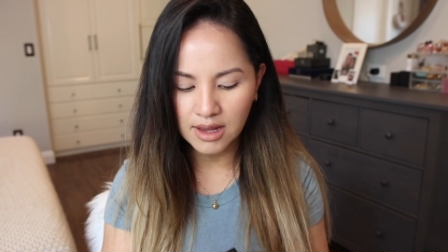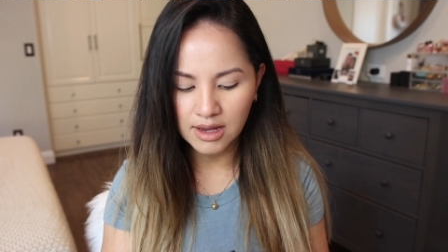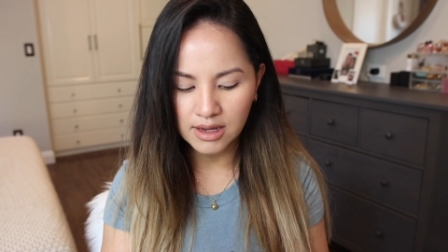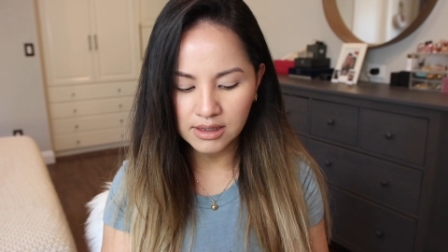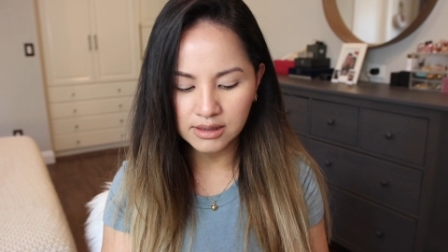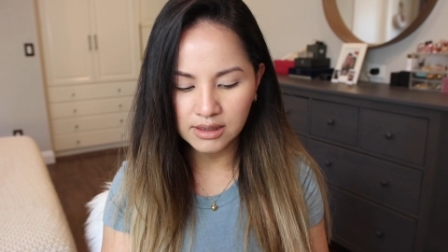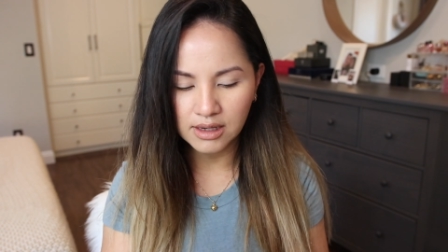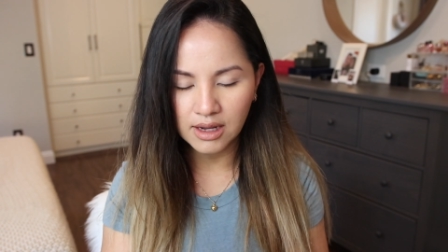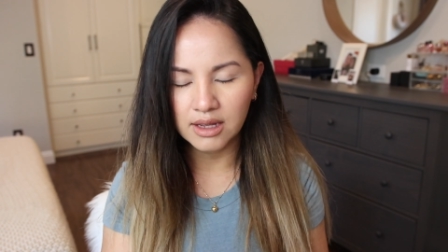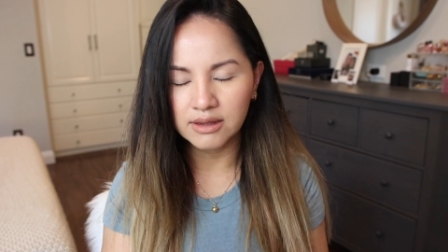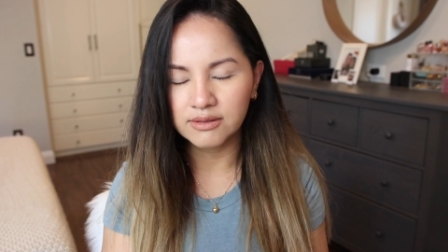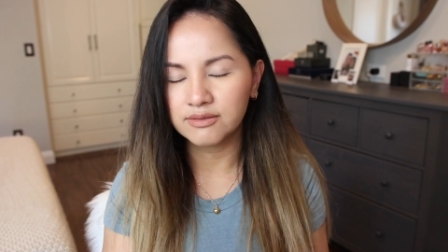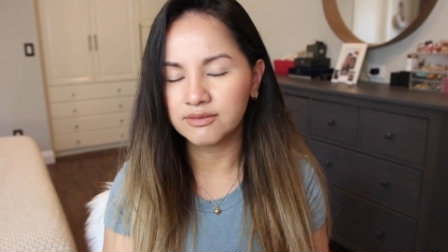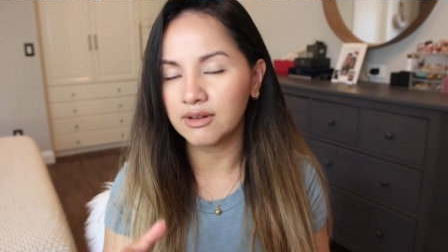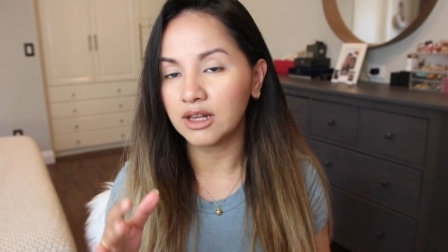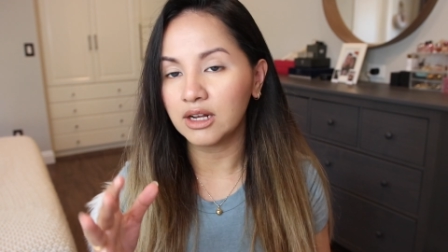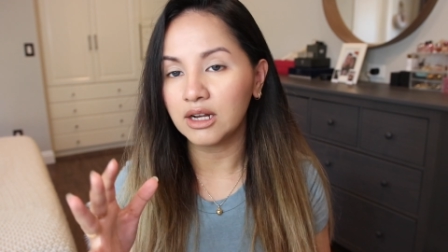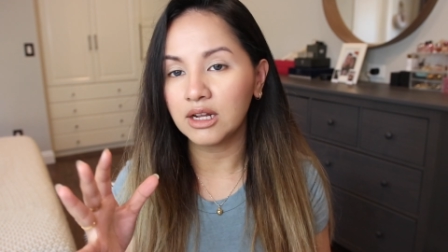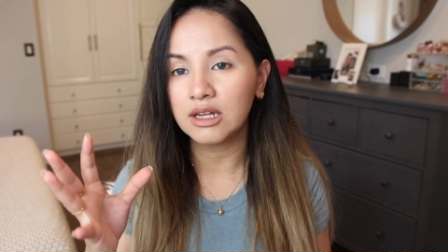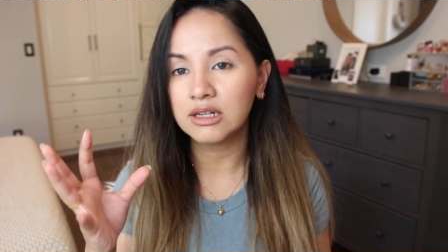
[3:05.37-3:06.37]
and I
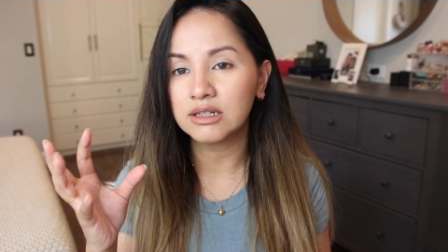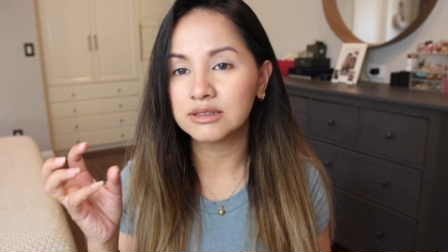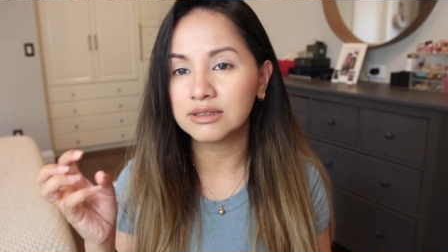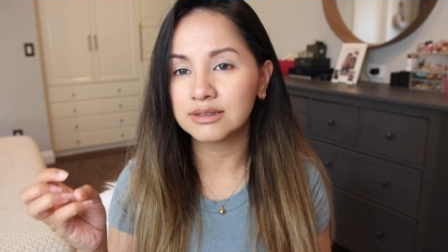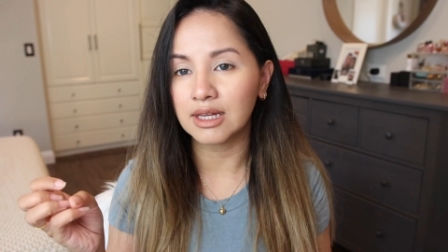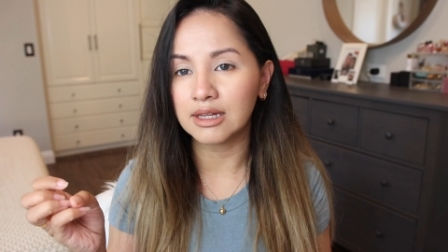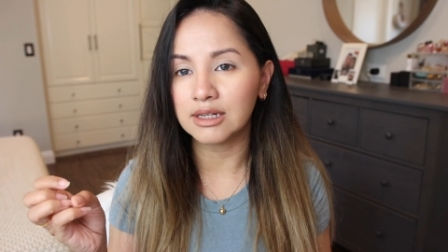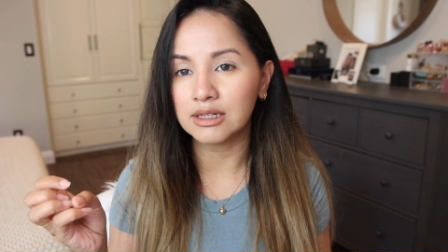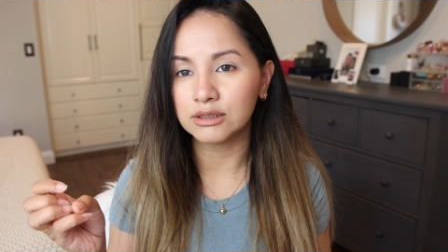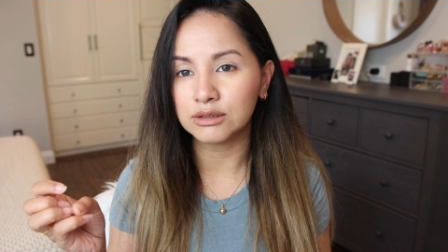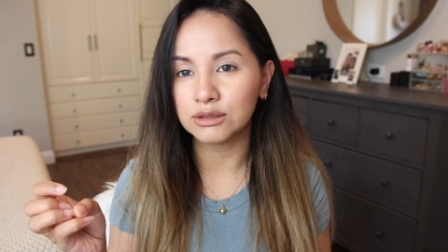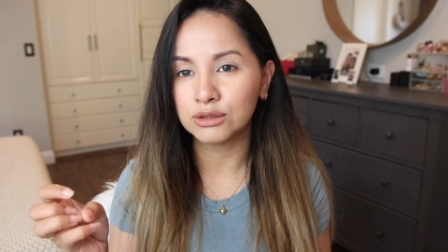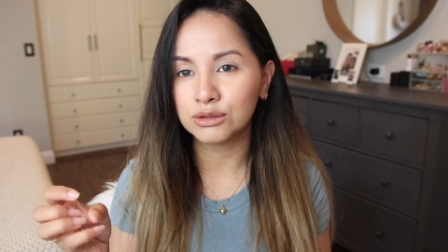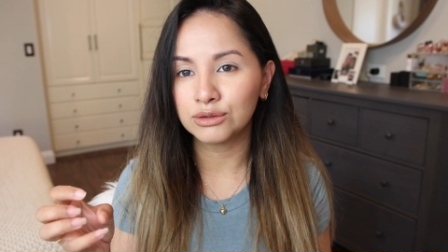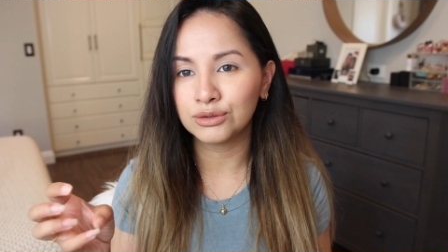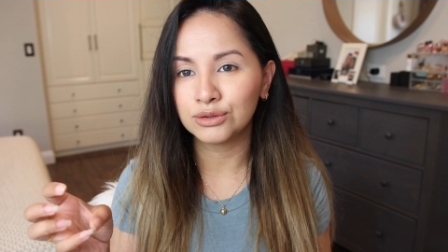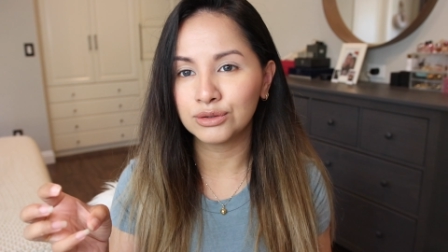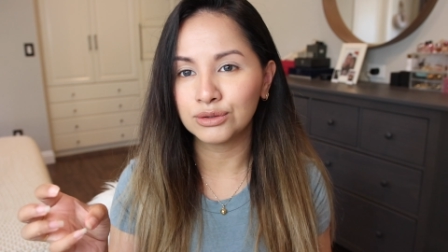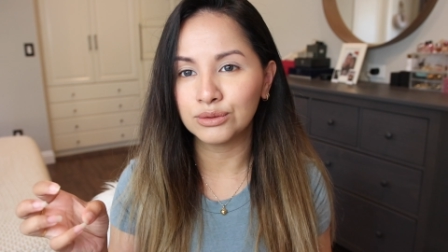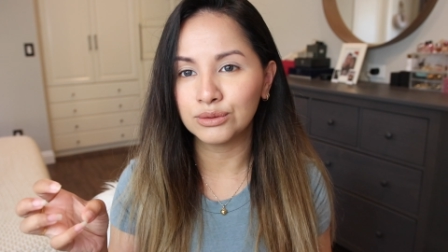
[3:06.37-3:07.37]
finally decided
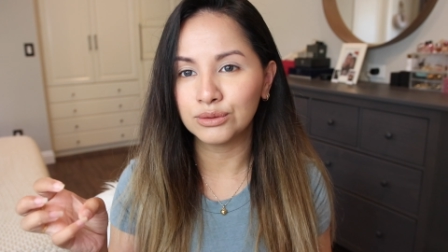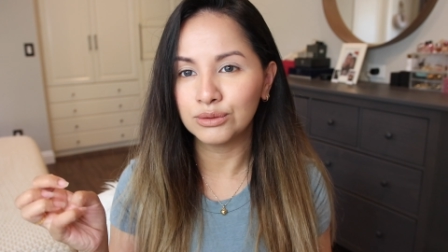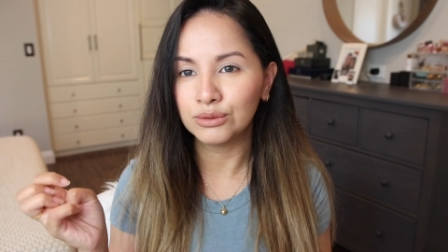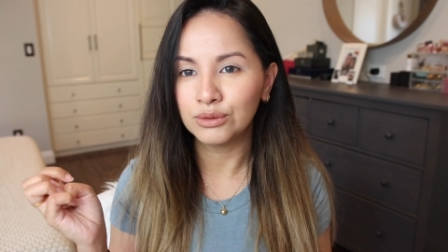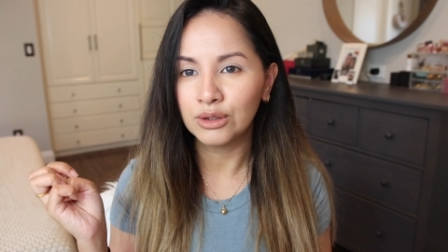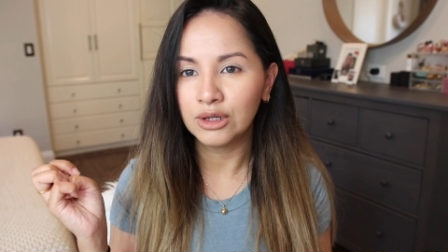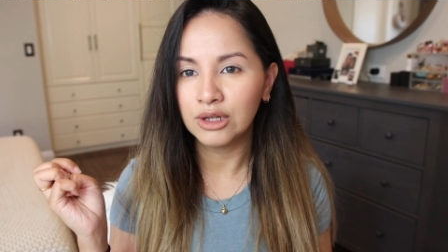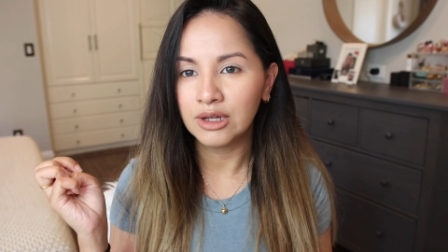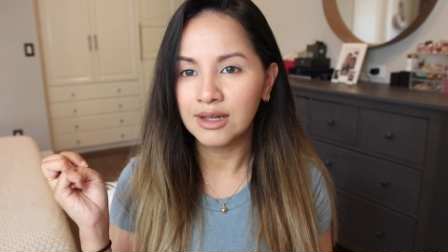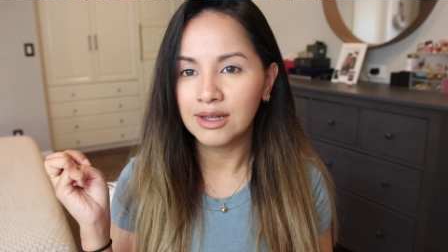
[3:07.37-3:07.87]
to